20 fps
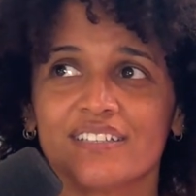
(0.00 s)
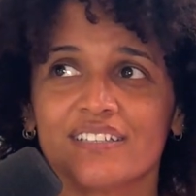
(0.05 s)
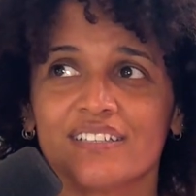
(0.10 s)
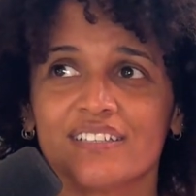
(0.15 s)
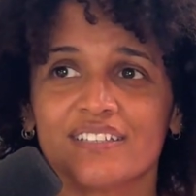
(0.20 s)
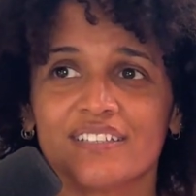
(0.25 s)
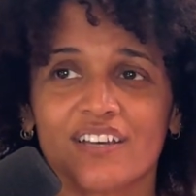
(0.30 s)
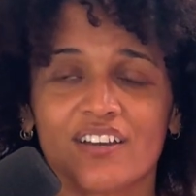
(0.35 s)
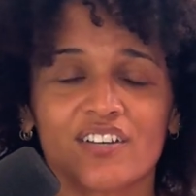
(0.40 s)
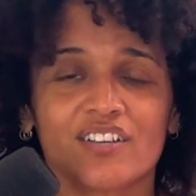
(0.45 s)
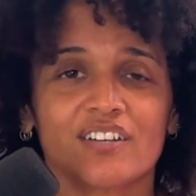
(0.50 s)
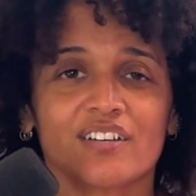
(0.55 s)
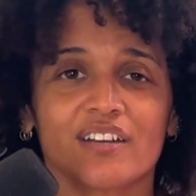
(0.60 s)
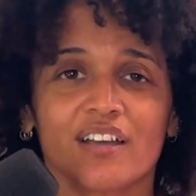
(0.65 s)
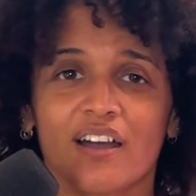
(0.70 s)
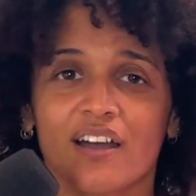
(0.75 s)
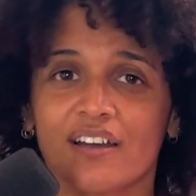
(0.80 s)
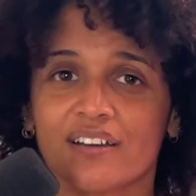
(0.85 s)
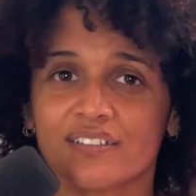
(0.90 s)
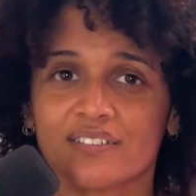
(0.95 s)
No, you're
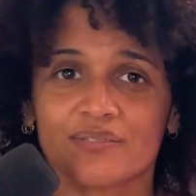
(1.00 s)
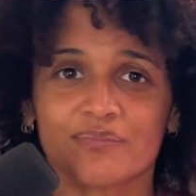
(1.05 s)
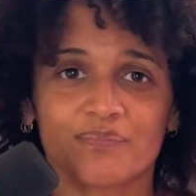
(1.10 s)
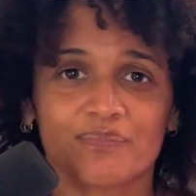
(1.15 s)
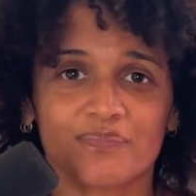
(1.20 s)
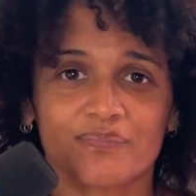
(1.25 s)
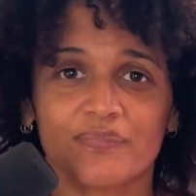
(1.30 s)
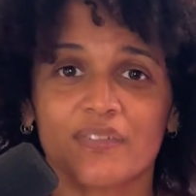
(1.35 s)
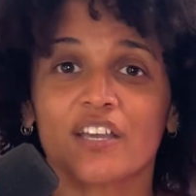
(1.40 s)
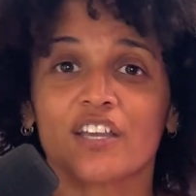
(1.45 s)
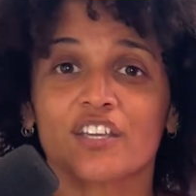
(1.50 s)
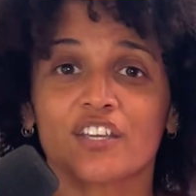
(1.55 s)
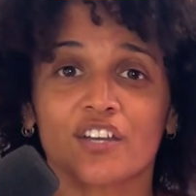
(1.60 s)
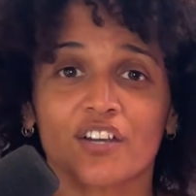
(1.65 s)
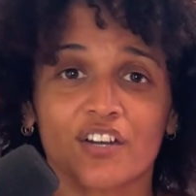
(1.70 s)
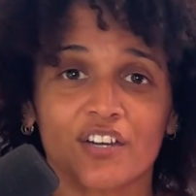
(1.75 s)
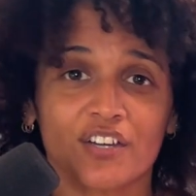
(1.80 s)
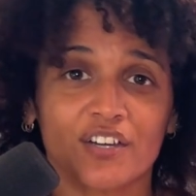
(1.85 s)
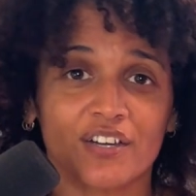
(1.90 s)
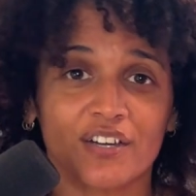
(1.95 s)
not.
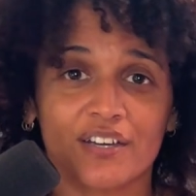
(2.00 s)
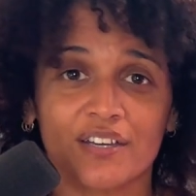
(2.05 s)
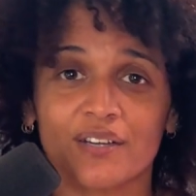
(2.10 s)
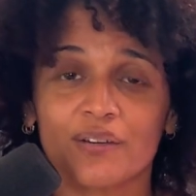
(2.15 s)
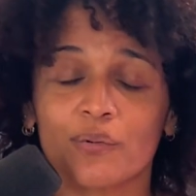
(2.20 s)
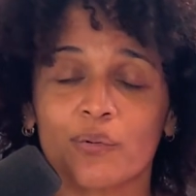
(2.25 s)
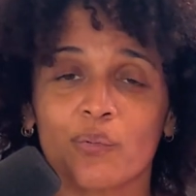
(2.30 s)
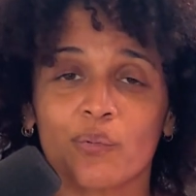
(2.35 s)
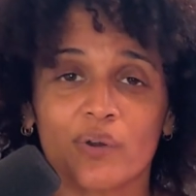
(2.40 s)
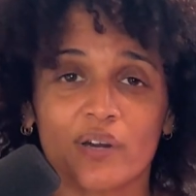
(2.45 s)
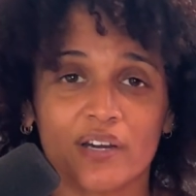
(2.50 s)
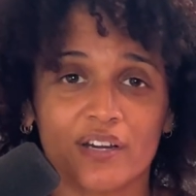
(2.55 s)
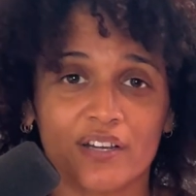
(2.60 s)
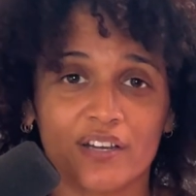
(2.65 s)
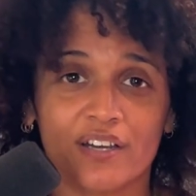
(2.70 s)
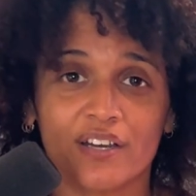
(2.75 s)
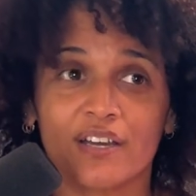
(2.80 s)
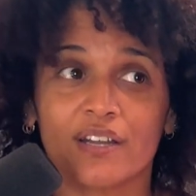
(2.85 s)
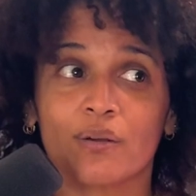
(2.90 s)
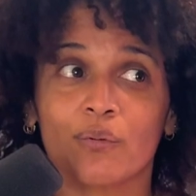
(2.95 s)
You're good. We're
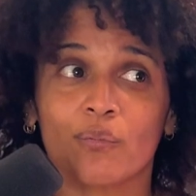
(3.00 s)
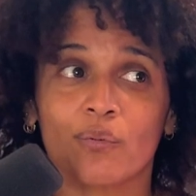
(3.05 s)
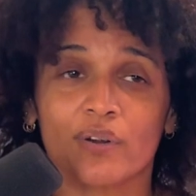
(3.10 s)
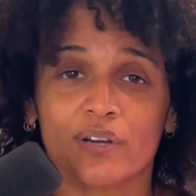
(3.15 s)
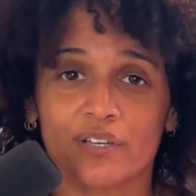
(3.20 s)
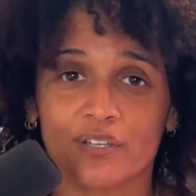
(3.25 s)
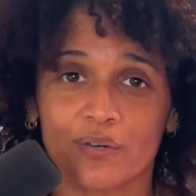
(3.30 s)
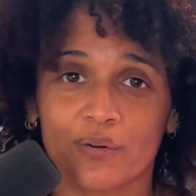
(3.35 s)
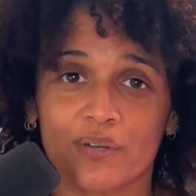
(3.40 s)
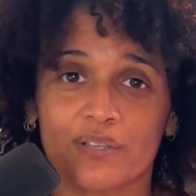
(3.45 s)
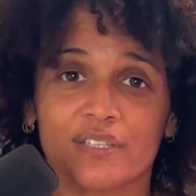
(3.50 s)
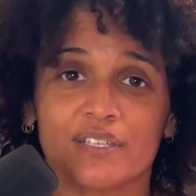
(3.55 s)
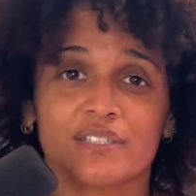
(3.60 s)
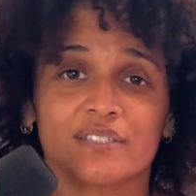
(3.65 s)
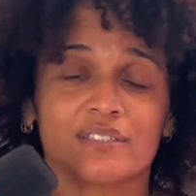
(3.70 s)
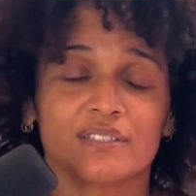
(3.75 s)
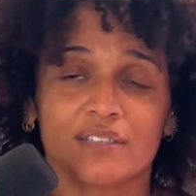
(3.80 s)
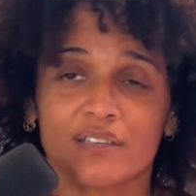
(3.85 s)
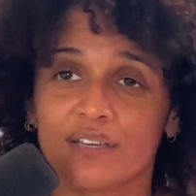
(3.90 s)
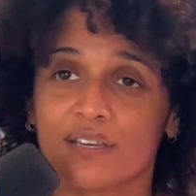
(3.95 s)
good. We're doing
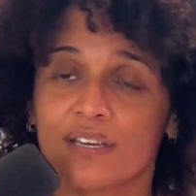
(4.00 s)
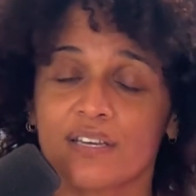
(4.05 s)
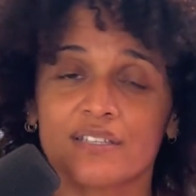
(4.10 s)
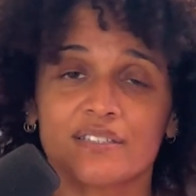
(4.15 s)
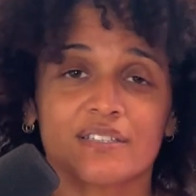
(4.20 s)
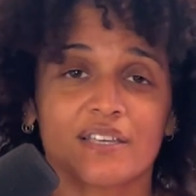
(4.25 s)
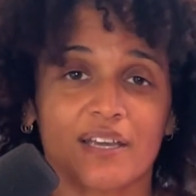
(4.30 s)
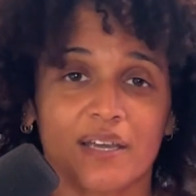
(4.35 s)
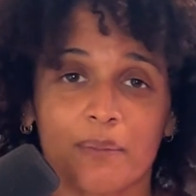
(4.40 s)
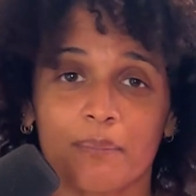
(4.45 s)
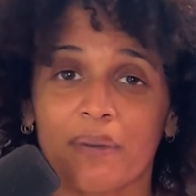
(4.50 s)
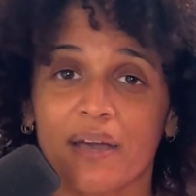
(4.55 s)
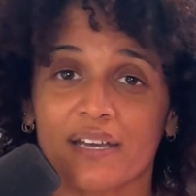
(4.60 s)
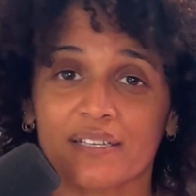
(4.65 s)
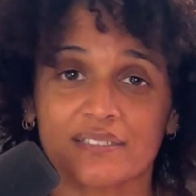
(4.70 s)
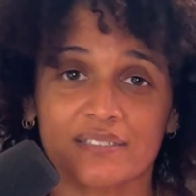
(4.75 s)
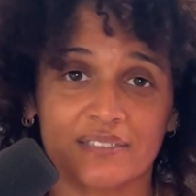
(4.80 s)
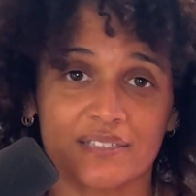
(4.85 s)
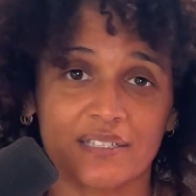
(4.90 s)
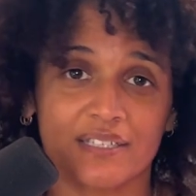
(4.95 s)
this. Take a back
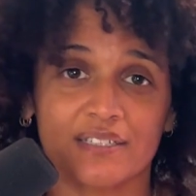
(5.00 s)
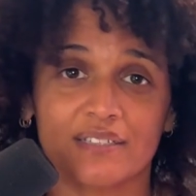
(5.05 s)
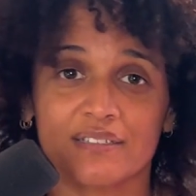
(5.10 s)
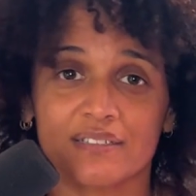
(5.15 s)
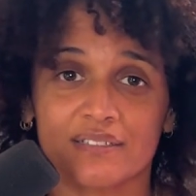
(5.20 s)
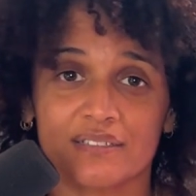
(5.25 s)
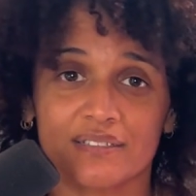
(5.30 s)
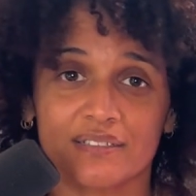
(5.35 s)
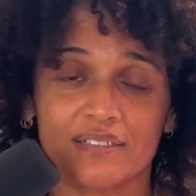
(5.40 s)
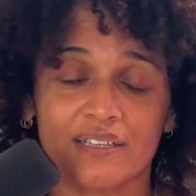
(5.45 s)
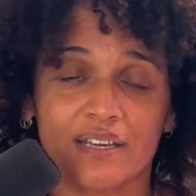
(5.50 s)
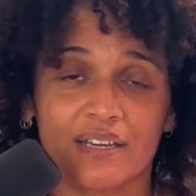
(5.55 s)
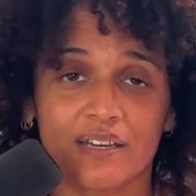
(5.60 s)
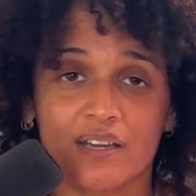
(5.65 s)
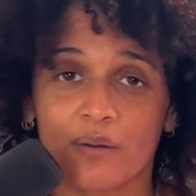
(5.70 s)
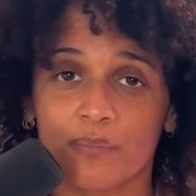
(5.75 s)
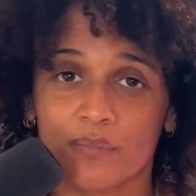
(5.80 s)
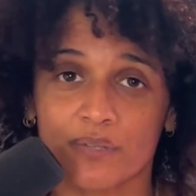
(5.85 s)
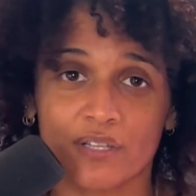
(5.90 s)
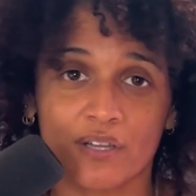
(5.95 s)
seat and
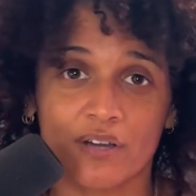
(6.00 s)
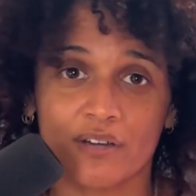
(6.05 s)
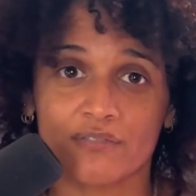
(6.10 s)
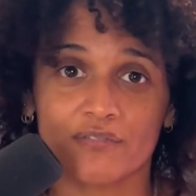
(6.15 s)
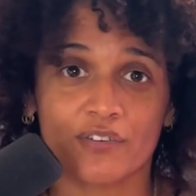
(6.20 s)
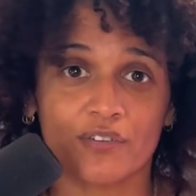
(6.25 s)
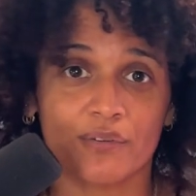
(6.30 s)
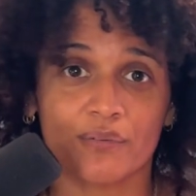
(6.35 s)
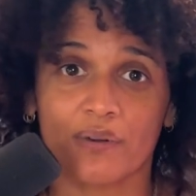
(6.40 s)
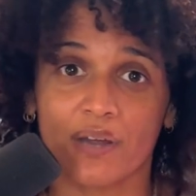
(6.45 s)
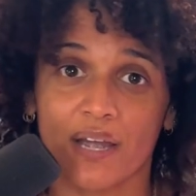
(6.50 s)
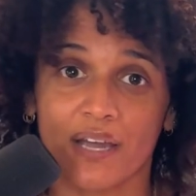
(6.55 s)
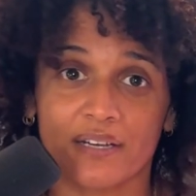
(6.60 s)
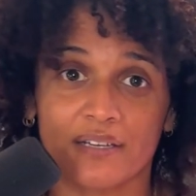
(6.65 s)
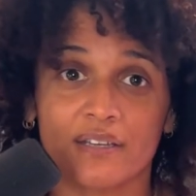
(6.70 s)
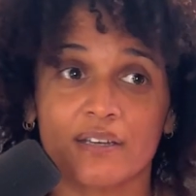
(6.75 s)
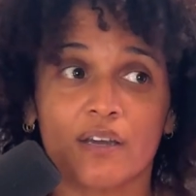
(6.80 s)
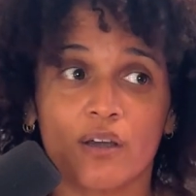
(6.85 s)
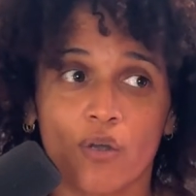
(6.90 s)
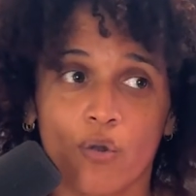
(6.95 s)
come along for the ride
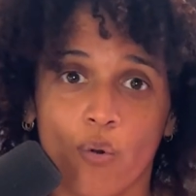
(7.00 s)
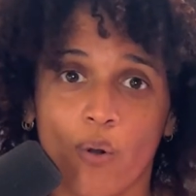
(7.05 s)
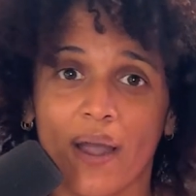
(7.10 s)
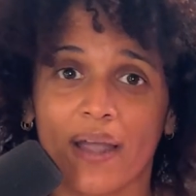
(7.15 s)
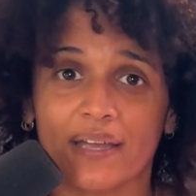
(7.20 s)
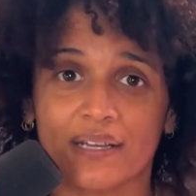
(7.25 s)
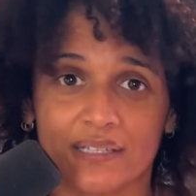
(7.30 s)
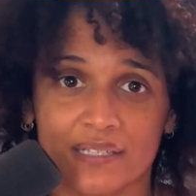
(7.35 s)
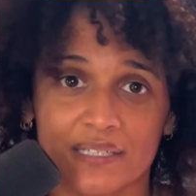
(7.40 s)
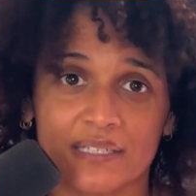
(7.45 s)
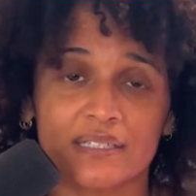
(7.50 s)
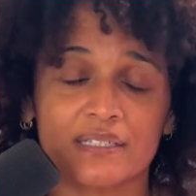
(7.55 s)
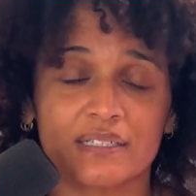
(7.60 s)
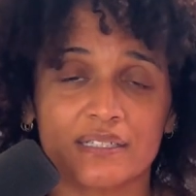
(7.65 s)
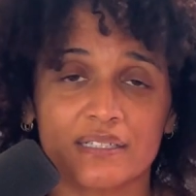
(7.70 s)
quietly.